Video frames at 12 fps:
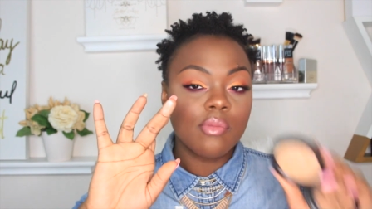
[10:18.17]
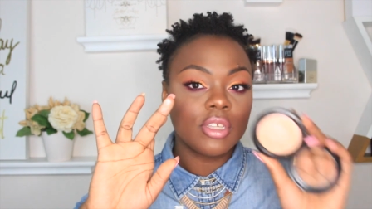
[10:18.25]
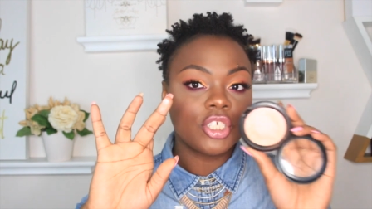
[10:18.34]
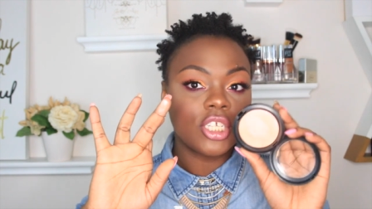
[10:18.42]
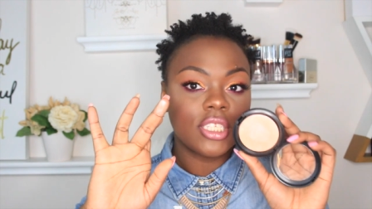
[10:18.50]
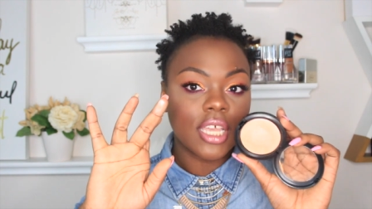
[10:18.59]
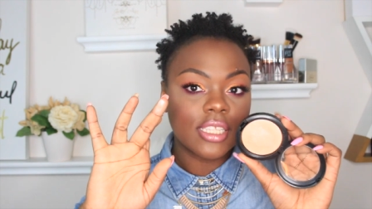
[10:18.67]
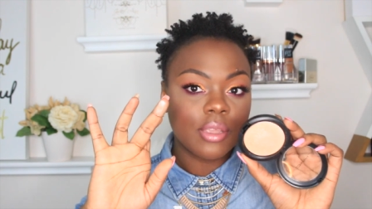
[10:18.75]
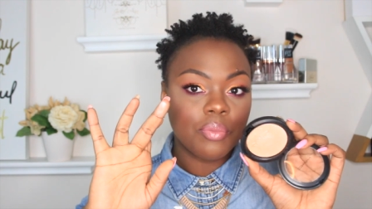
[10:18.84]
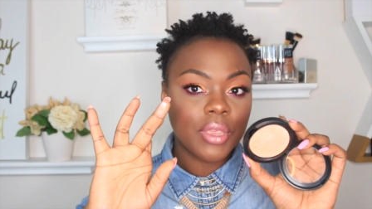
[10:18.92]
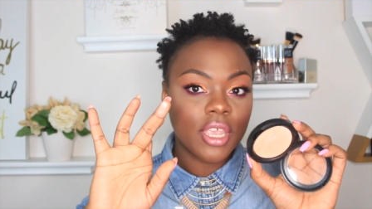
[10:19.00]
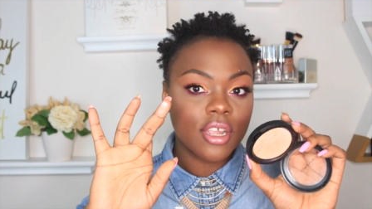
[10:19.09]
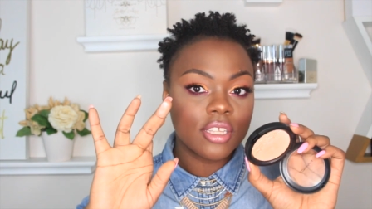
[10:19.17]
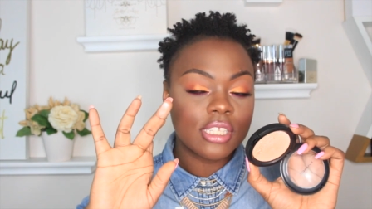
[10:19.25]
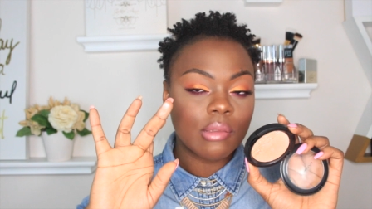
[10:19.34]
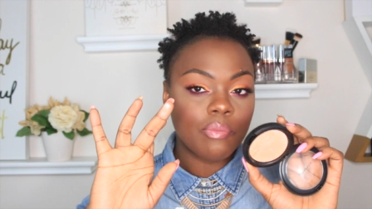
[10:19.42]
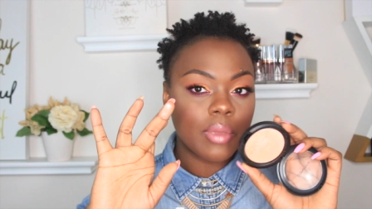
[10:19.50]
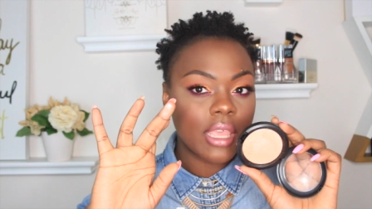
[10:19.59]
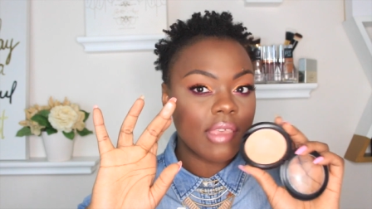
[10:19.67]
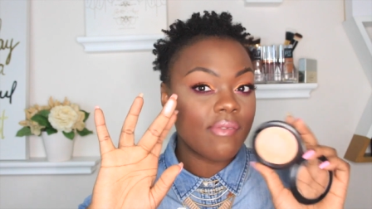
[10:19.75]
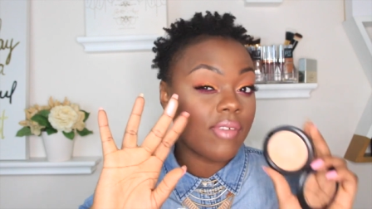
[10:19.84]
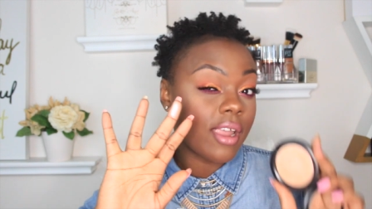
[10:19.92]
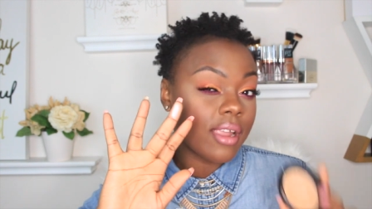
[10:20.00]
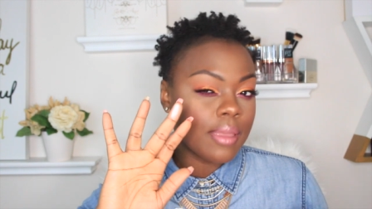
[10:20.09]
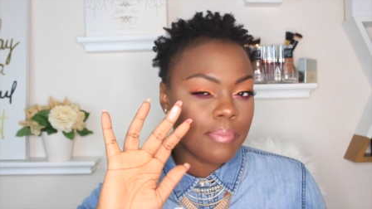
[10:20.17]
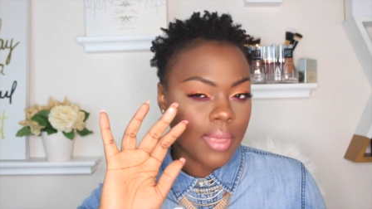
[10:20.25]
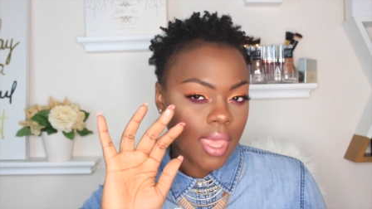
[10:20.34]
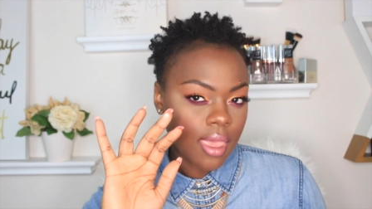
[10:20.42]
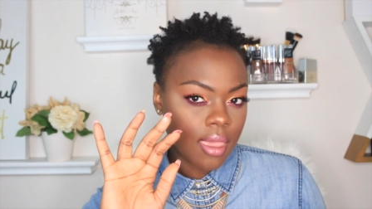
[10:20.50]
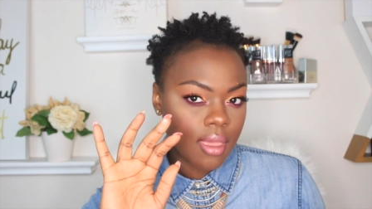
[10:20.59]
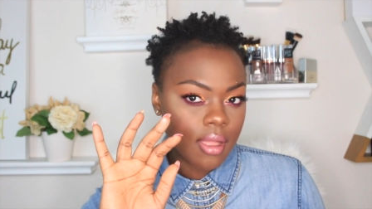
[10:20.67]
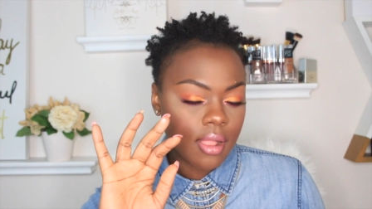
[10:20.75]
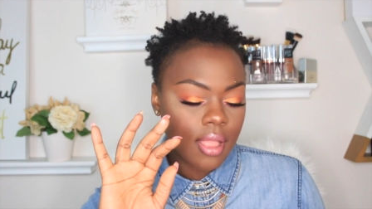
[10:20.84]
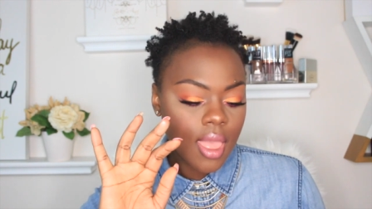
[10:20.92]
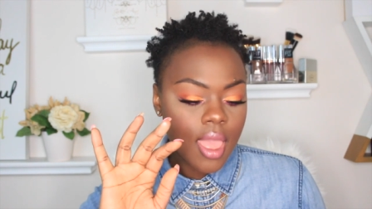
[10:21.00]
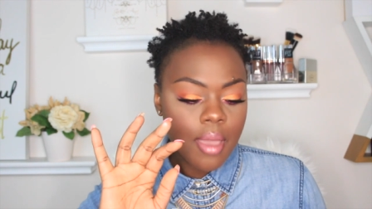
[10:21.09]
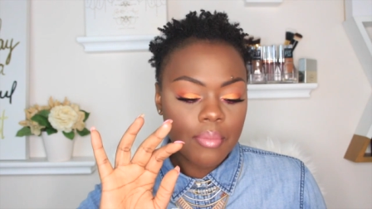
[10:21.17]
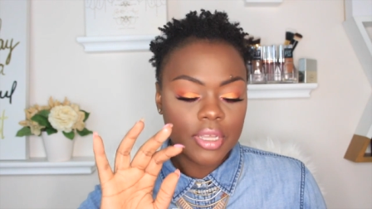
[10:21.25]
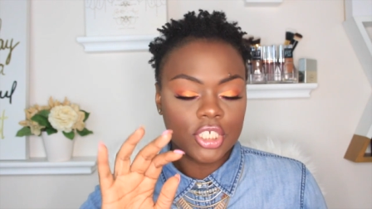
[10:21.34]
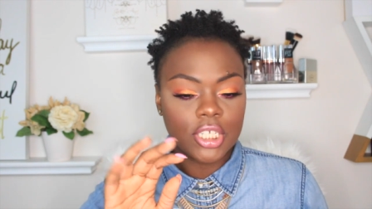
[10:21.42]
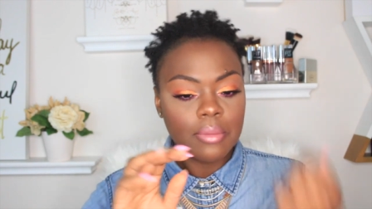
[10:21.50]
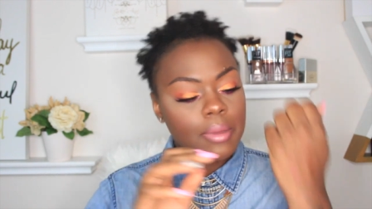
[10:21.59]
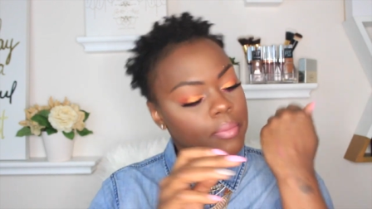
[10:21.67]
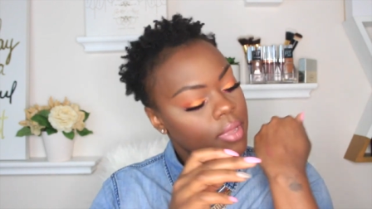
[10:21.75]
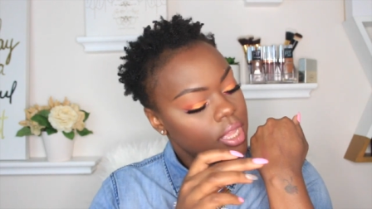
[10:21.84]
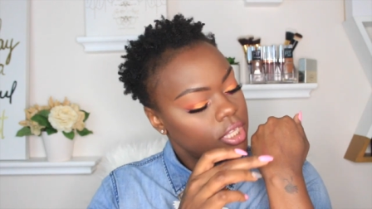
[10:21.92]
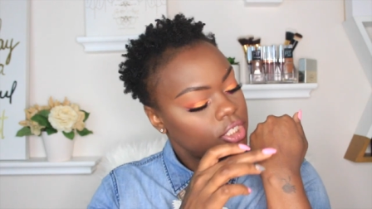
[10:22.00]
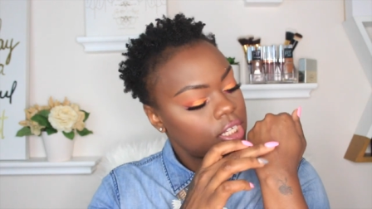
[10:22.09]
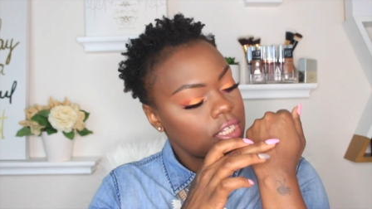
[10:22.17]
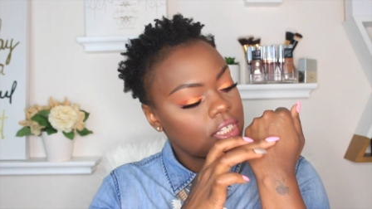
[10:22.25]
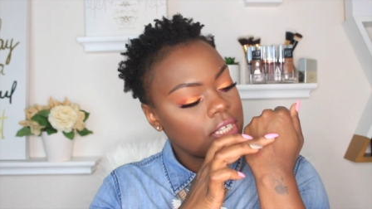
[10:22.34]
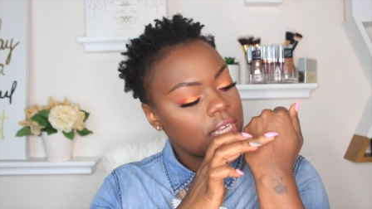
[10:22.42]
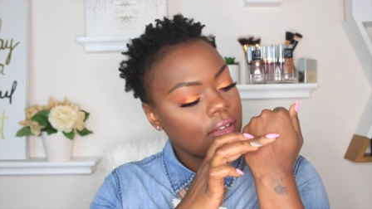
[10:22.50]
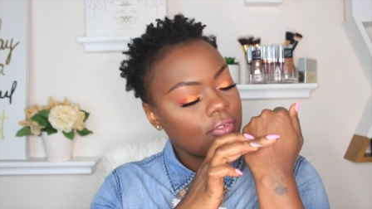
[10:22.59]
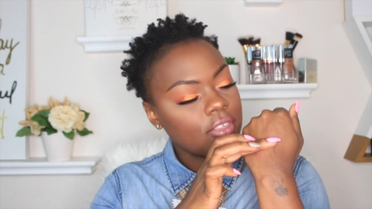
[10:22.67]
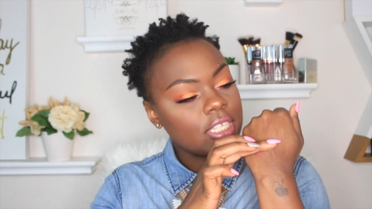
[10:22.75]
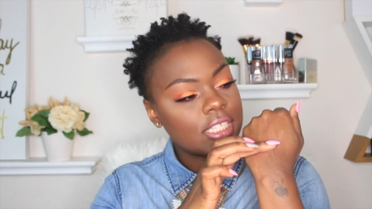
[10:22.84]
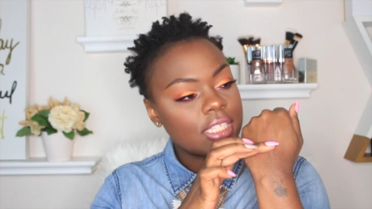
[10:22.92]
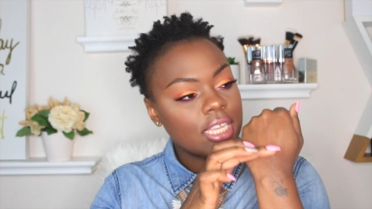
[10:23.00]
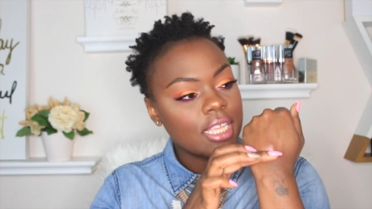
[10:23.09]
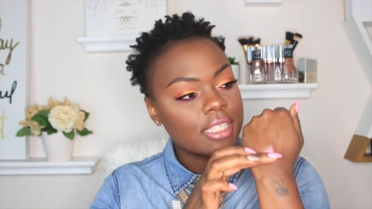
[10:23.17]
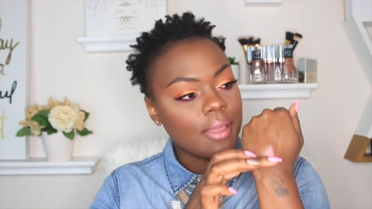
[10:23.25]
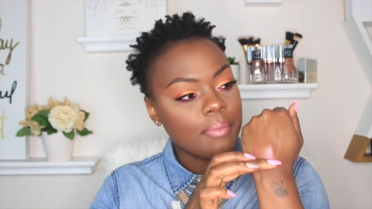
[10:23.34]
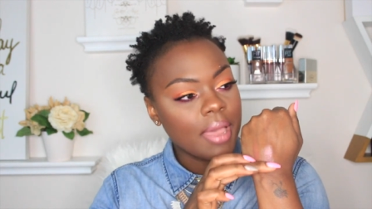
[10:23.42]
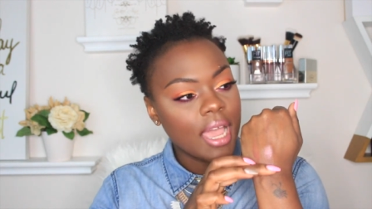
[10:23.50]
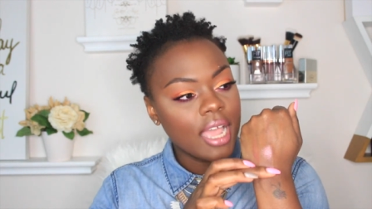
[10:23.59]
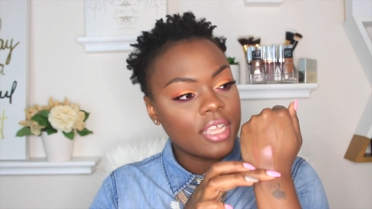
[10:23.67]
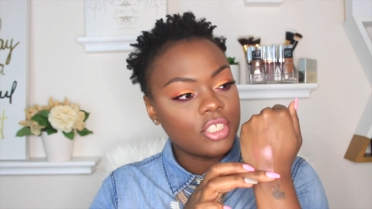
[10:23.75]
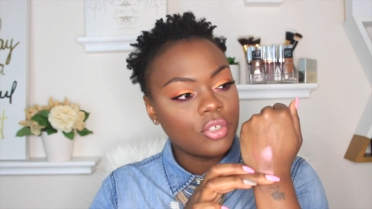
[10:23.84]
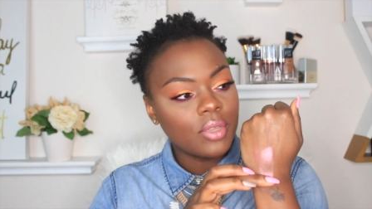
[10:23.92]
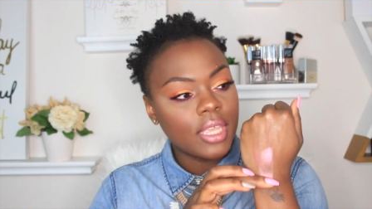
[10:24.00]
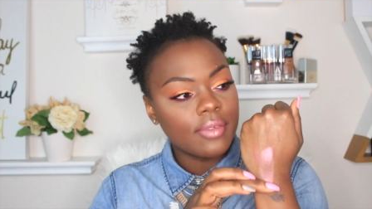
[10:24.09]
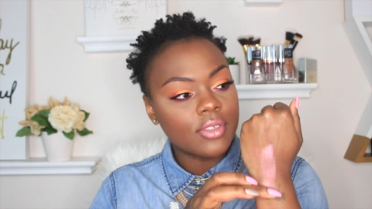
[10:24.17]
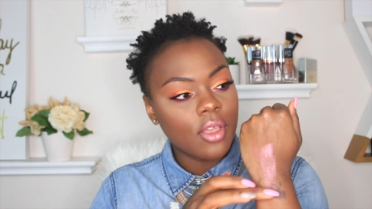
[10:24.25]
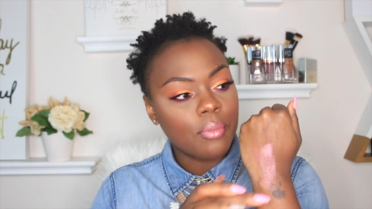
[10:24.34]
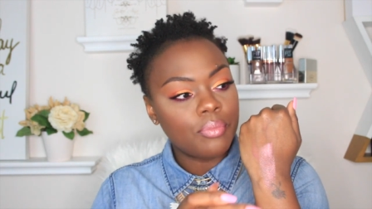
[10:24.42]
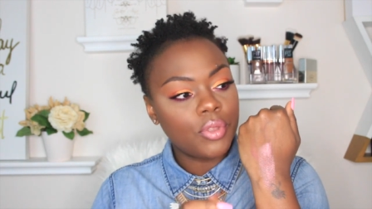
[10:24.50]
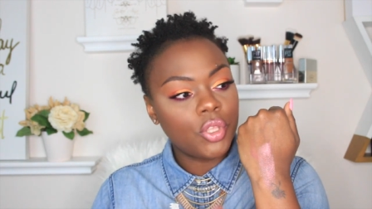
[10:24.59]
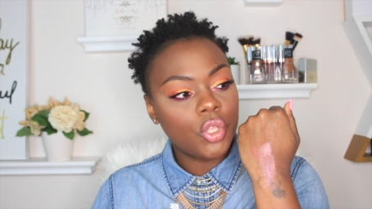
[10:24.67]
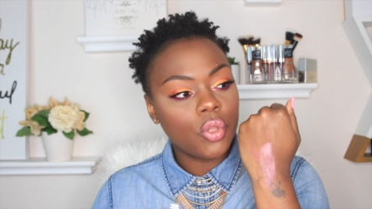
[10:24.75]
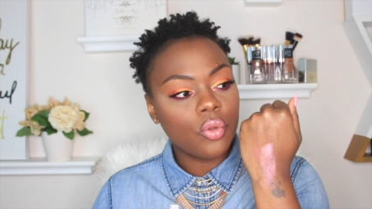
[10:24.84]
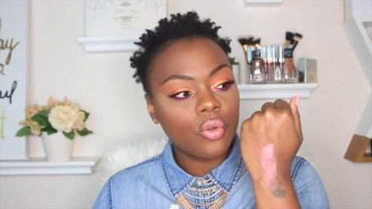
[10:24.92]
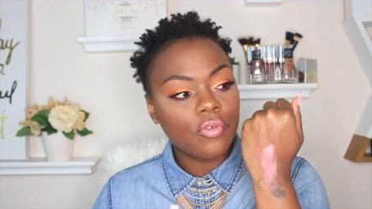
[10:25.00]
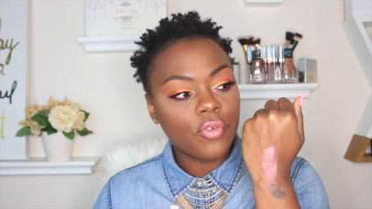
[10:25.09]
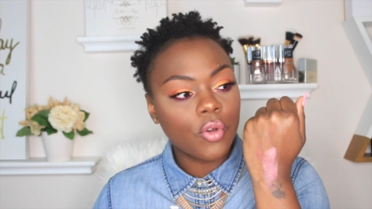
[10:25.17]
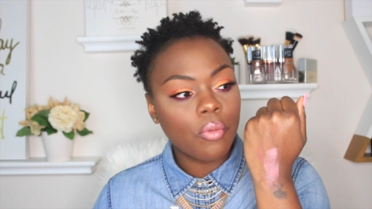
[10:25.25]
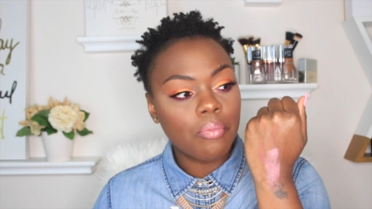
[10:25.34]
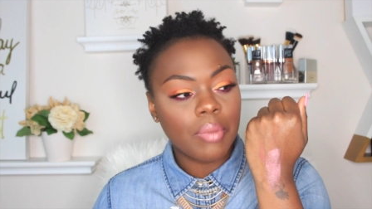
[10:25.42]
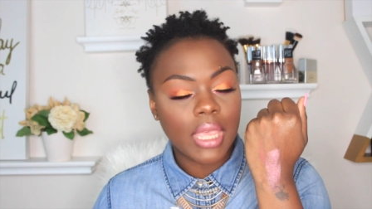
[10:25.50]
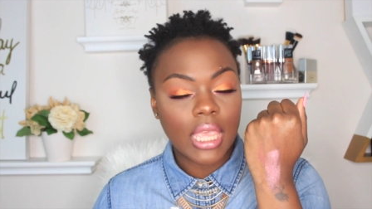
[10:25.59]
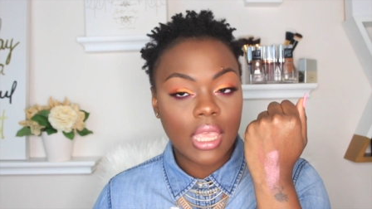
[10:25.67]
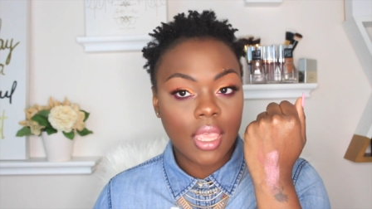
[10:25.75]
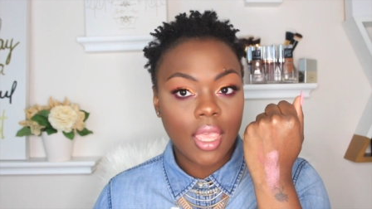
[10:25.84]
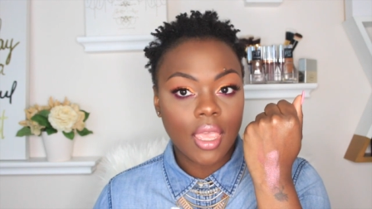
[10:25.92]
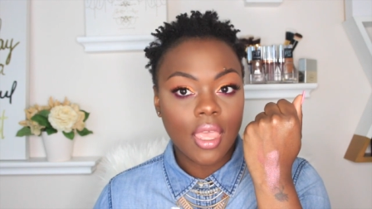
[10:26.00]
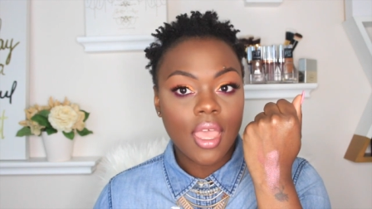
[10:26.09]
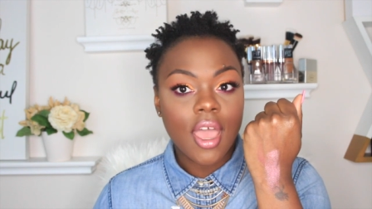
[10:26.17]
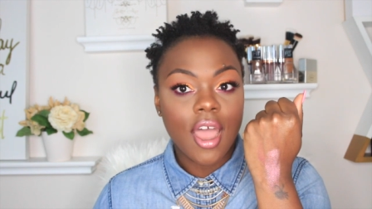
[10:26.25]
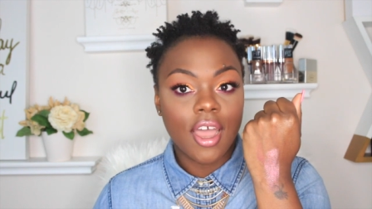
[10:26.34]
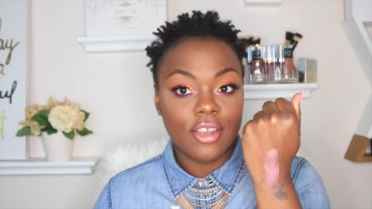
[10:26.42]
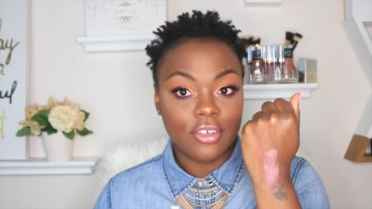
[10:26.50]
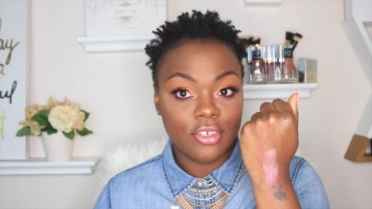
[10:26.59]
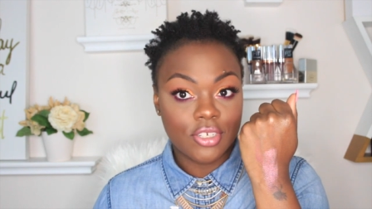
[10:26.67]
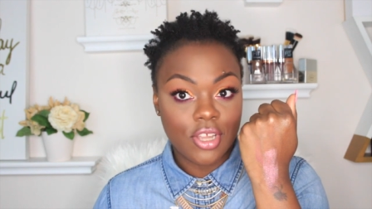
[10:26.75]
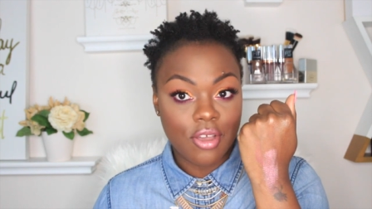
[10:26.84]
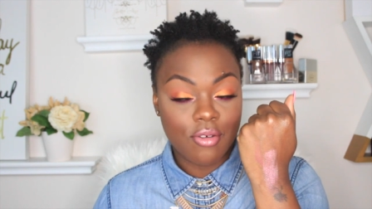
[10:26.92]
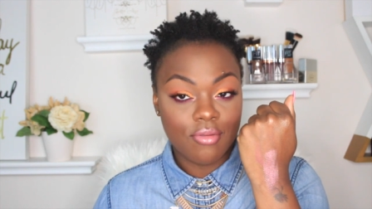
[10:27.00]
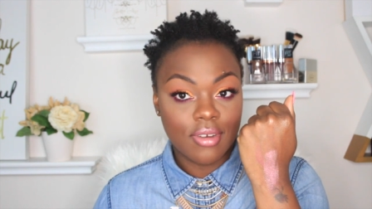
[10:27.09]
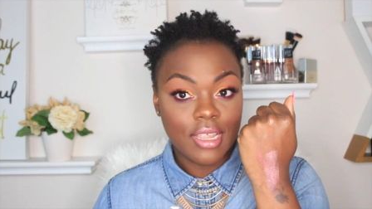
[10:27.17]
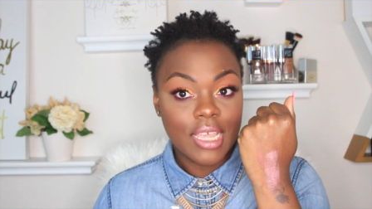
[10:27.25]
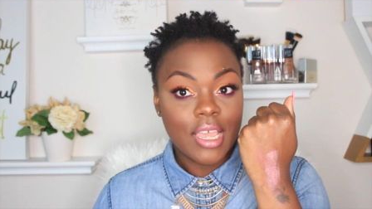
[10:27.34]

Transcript: She does appear to be very pale, but she definitely sneaks up behind you and gives you a beautiful pink undertone.